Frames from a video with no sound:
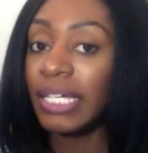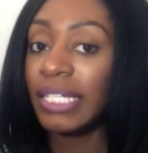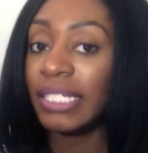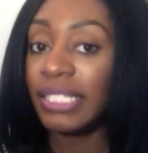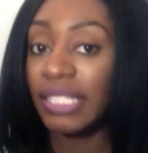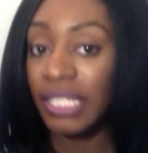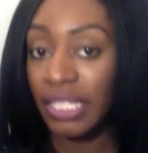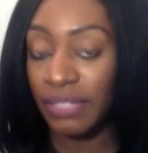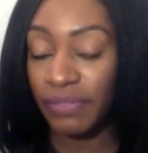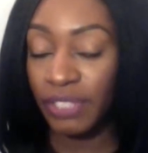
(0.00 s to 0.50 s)

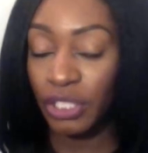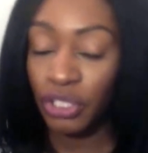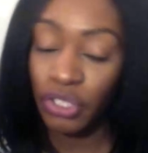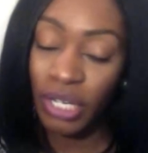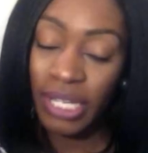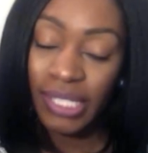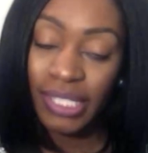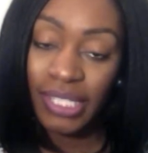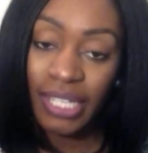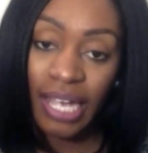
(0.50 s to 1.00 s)

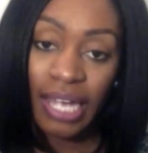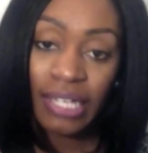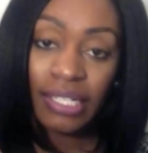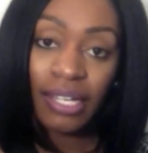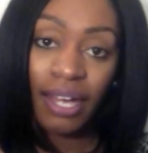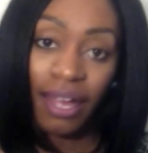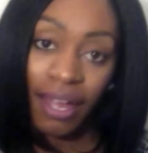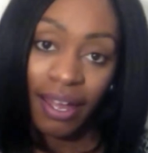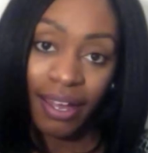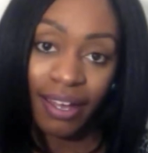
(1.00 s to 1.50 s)

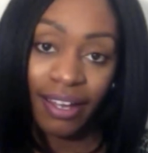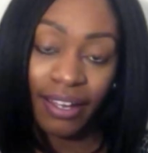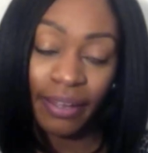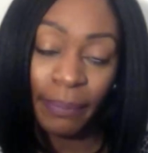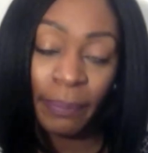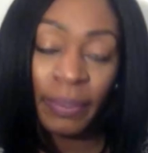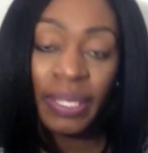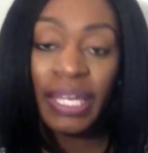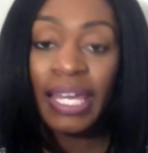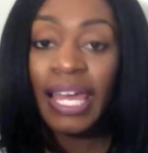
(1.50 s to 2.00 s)

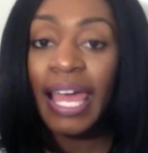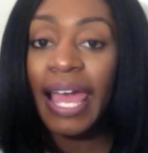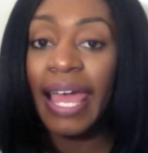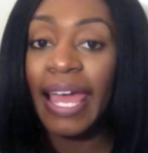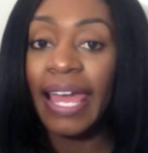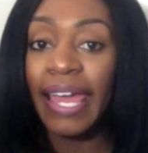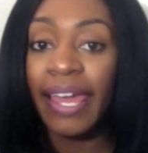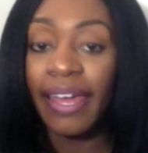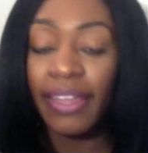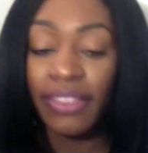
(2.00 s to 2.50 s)
divatress.com,
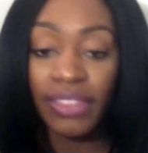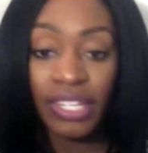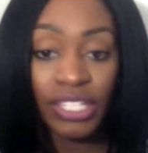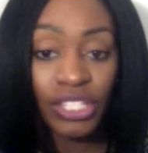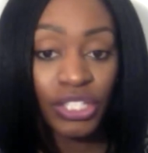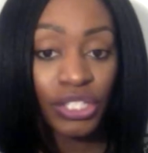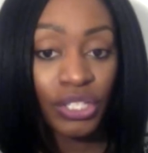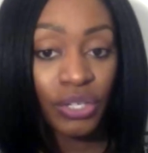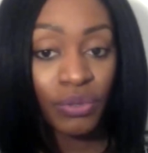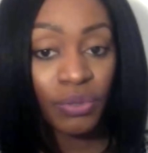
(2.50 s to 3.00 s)
and
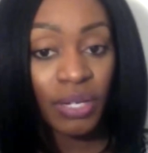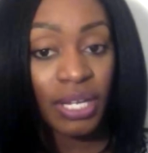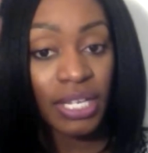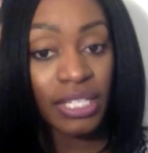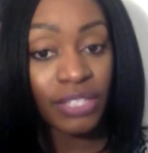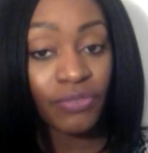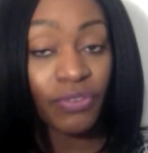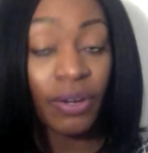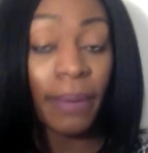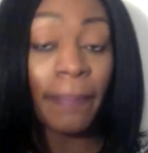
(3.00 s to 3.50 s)
this unit
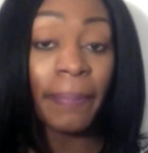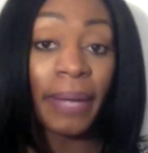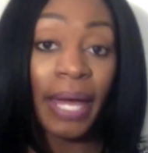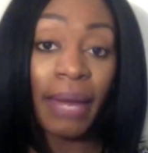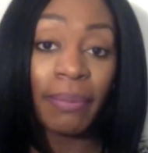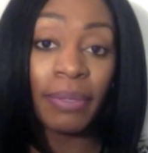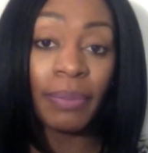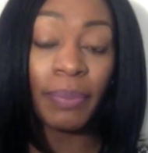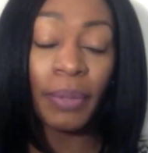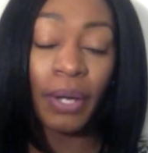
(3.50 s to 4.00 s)
is from
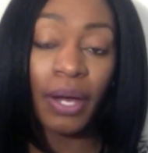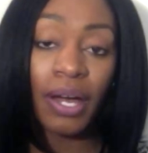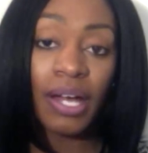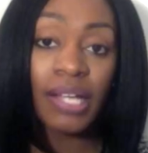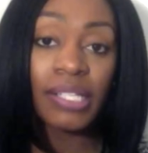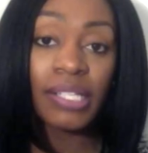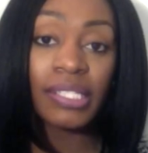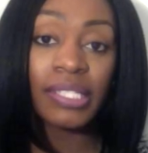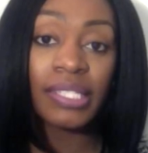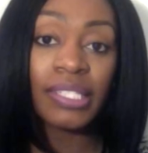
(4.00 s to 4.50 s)
Bobbi
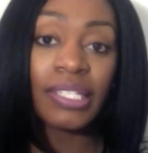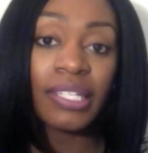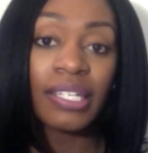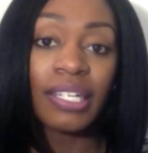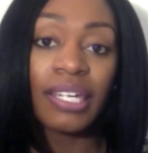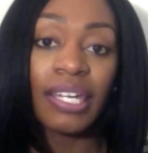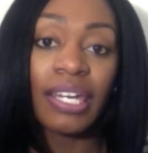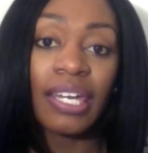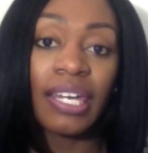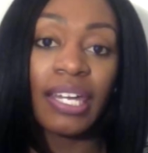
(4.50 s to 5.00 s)
Boss,
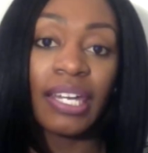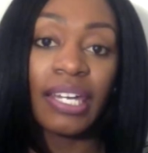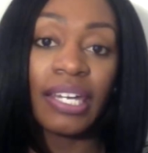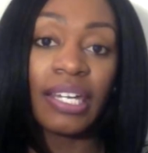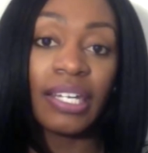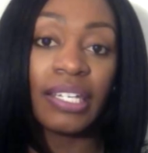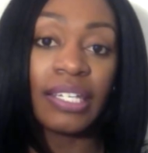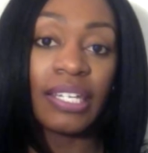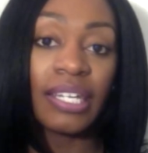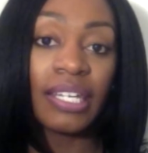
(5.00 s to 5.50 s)

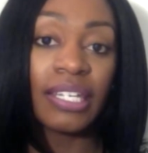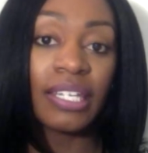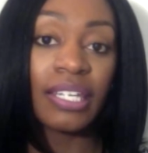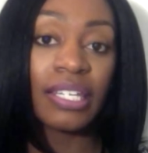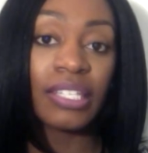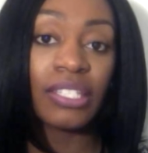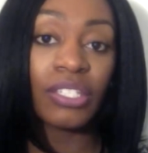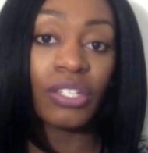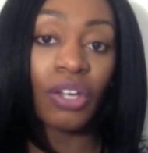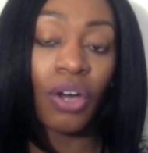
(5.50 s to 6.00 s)
and it
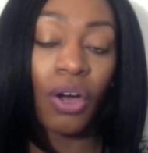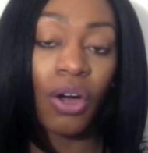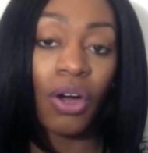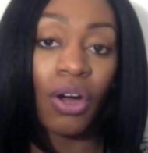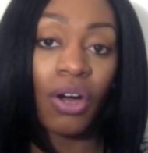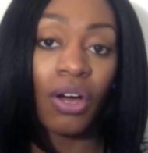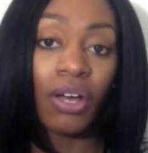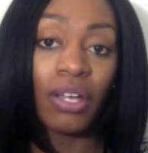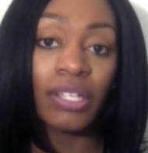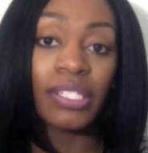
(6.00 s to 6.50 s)
is
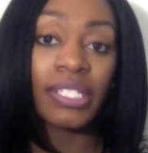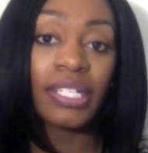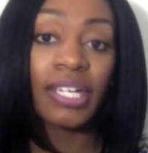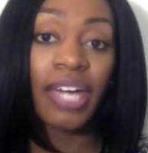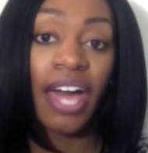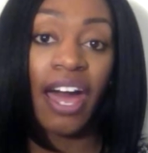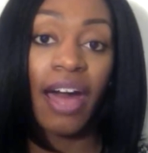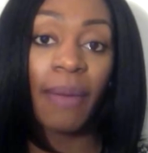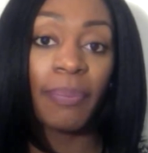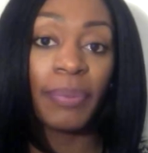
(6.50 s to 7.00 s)
called
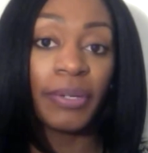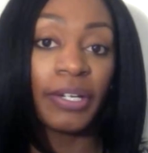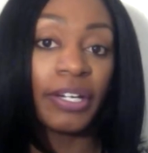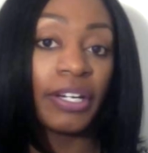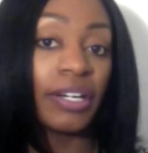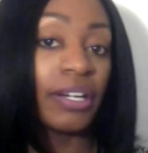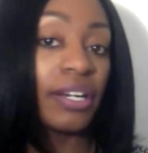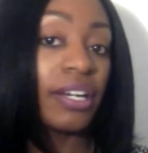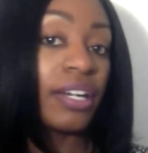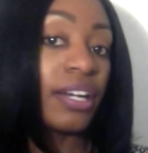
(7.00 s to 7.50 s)

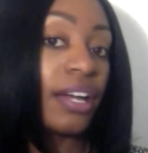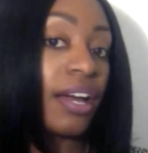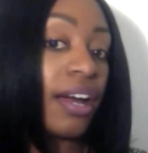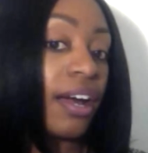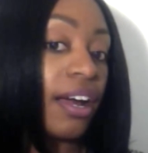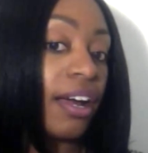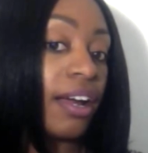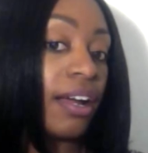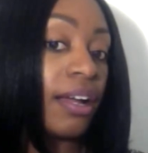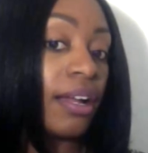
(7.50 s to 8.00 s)
Copper.
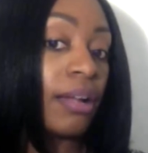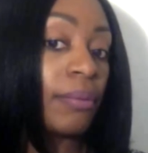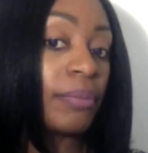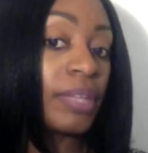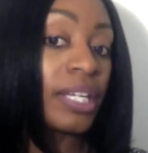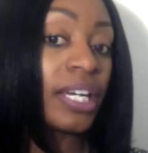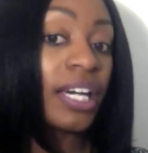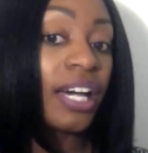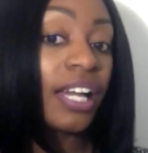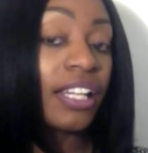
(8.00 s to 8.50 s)

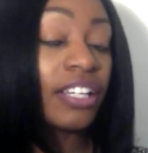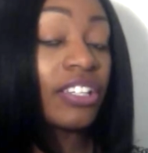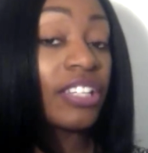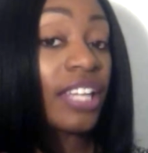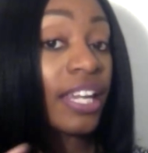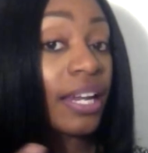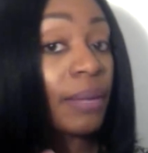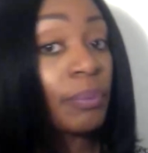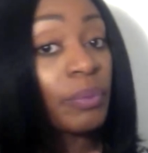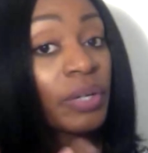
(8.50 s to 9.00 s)
The color
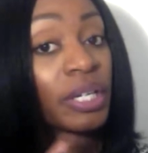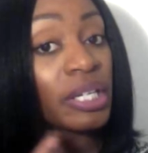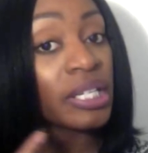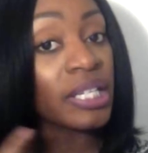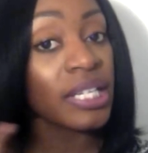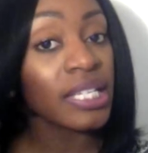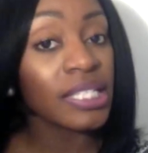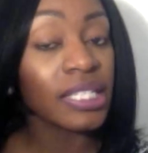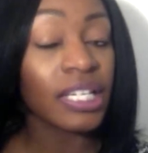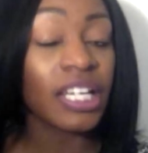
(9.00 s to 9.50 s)
that I'm
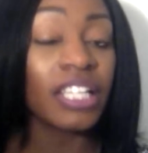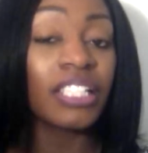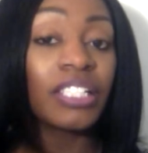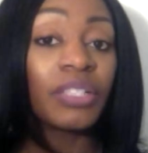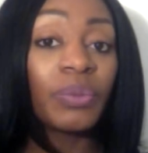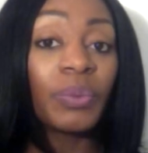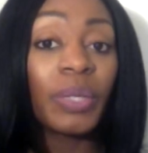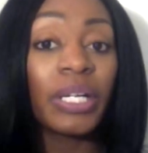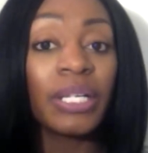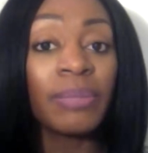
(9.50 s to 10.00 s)
wearing is a
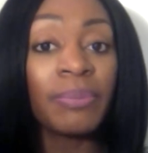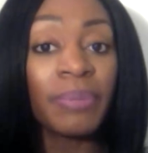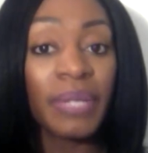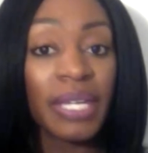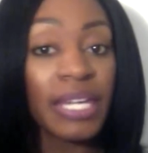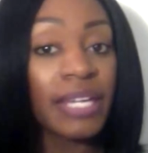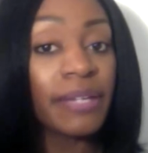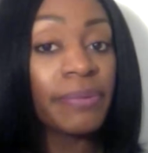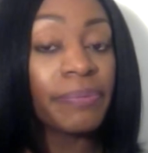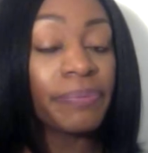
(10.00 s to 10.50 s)
color
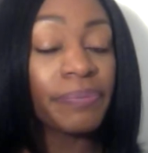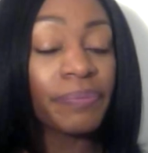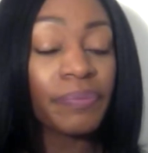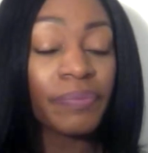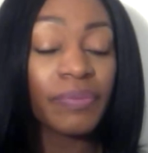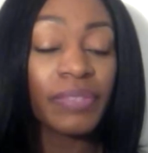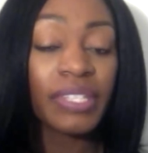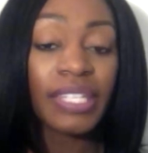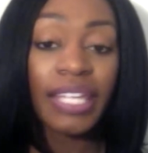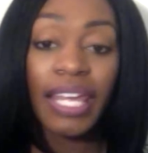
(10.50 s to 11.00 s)
1B,
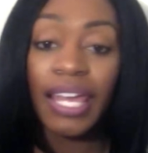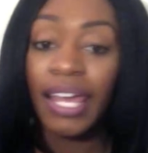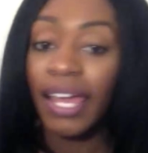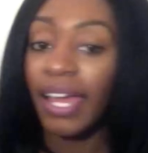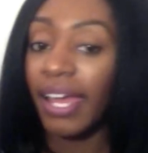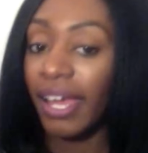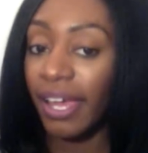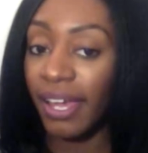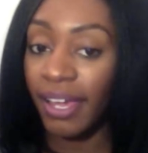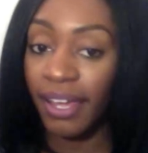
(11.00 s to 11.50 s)

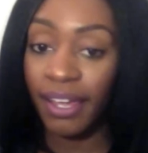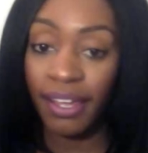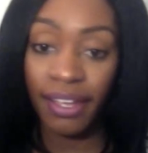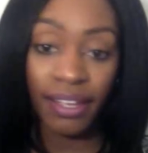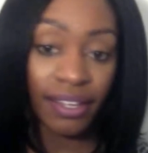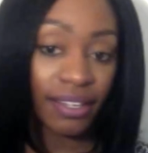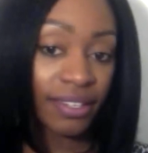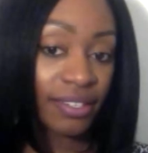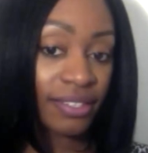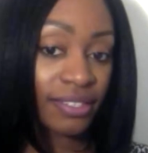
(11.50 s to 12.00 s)

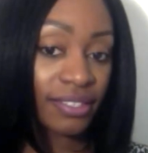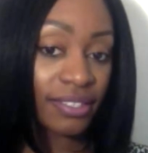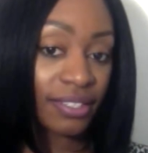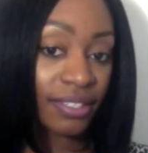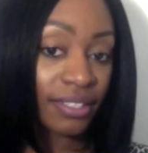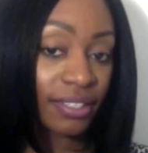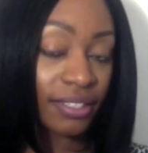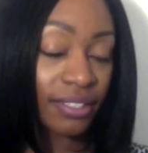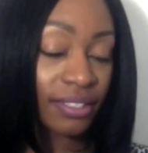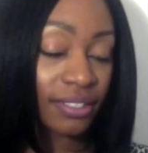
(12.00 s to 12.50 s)

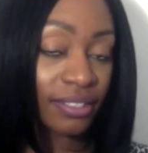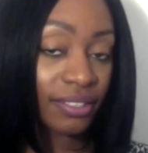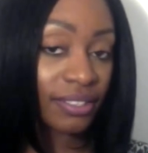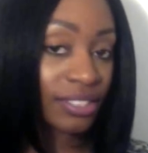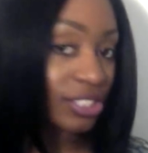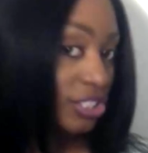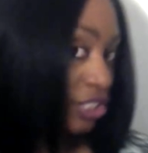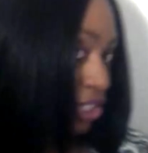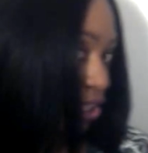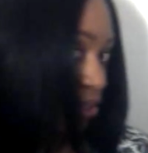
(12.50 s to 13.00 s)
and
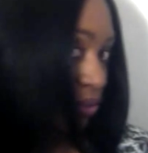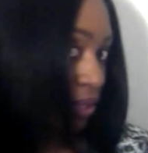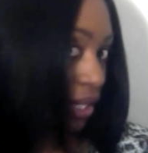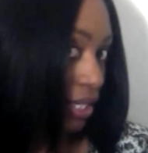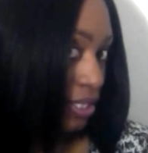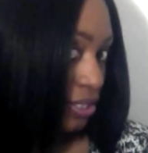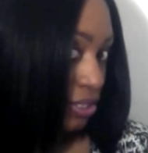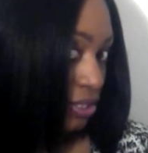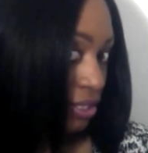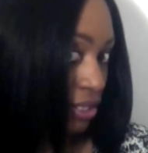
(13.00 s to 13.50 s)
she cute,
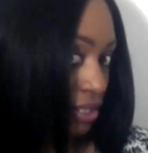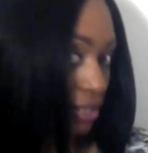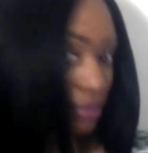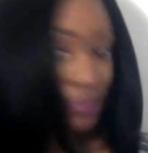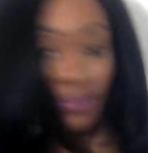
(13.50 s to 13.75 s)
ain't she?